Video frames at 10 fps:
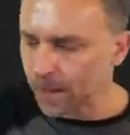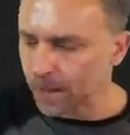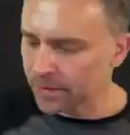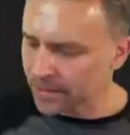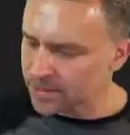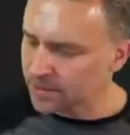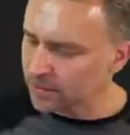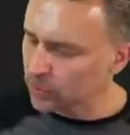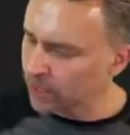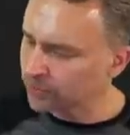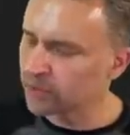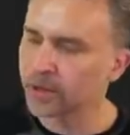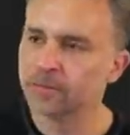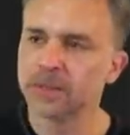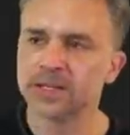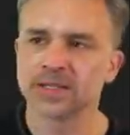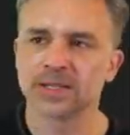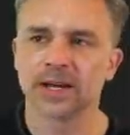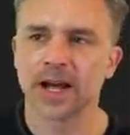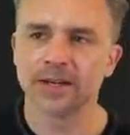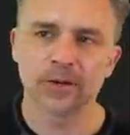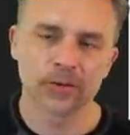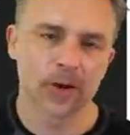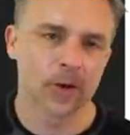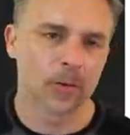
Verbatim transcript: That's another way for, of me saying I don't know.